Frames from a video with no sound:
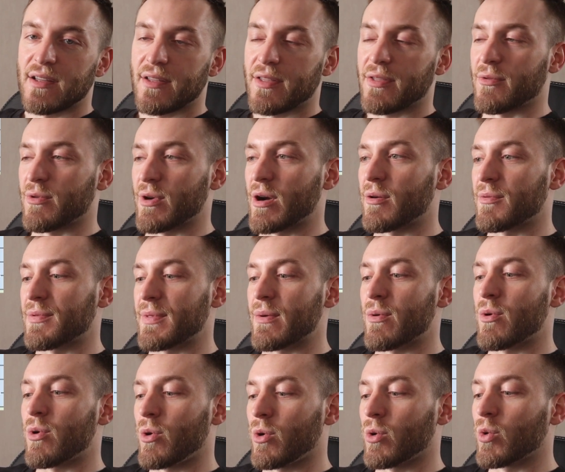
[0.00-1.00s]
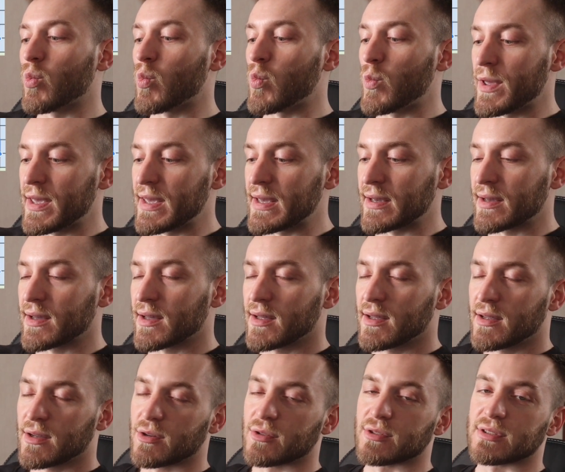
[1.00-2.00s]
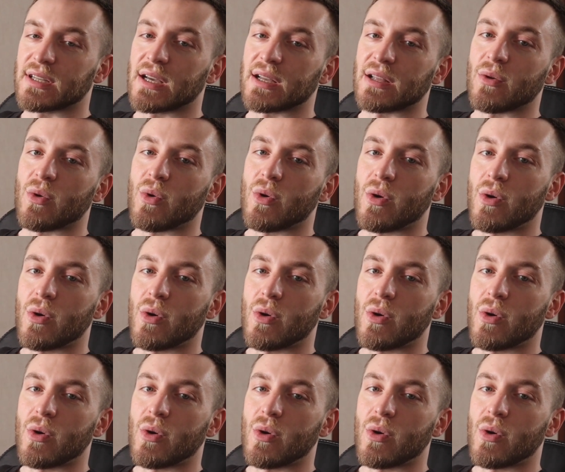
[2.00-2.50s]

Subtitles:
throughout the whole week because I